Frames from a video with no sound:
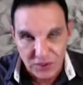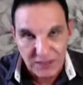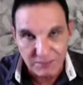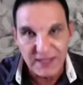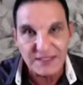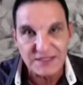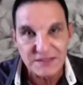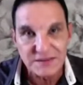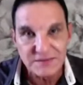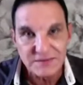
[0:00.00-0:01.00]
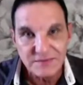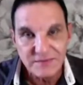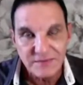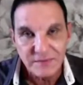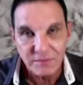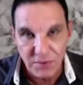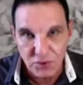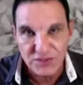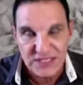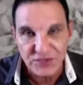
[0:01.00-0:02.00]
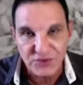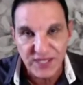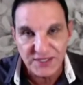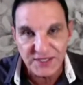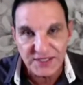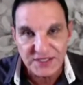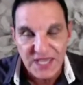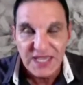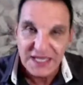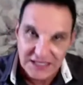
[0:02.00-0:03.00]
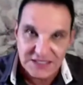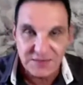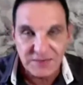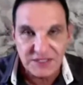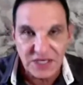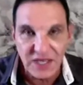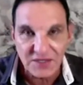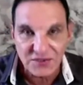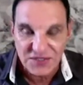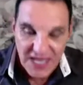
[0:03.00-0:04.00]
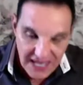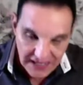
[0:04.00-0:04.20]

to get blessed because he created us in his image and likeness.